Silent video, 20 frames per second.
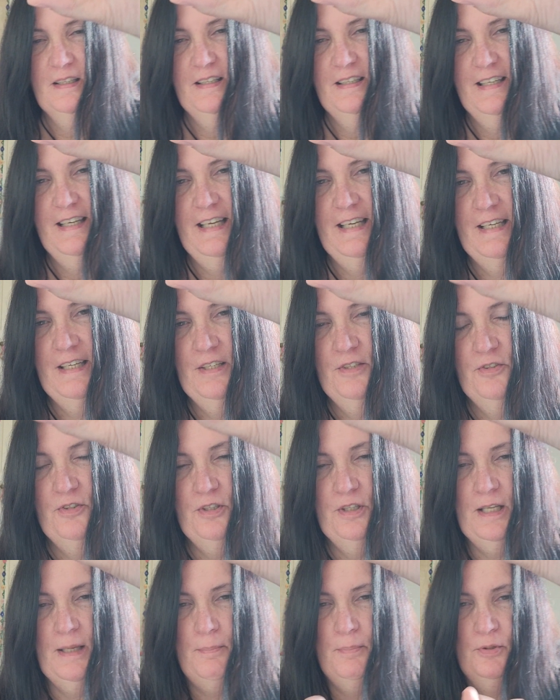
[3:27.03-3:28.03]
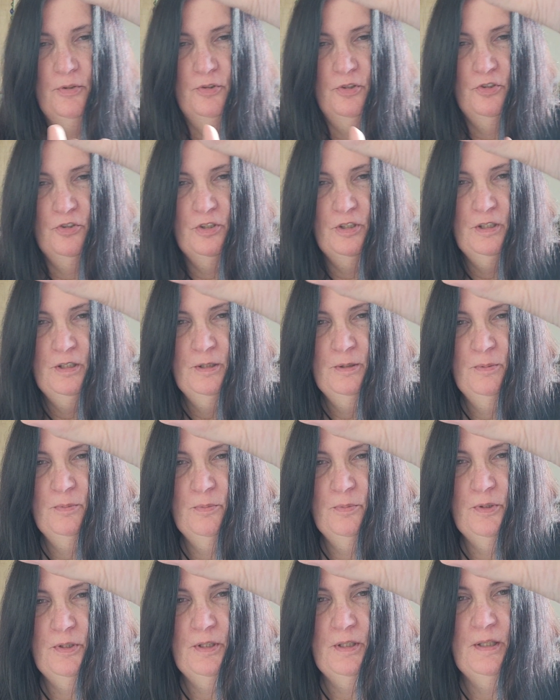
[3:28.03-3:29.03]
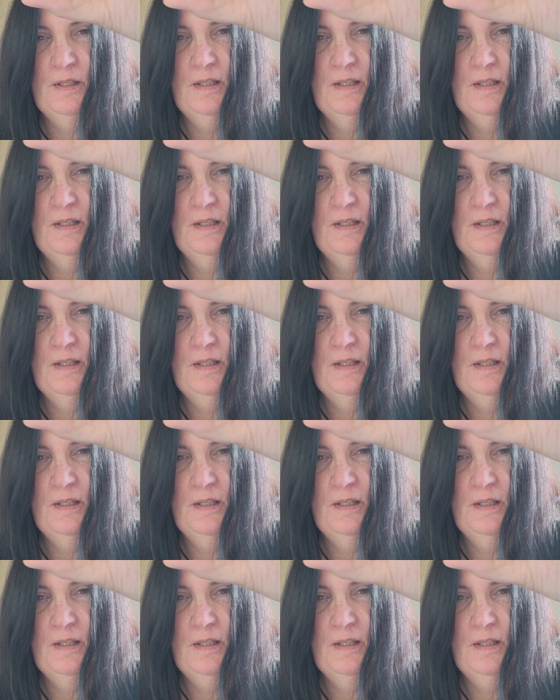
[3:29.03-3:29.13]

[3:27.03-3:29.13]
hands in that position with the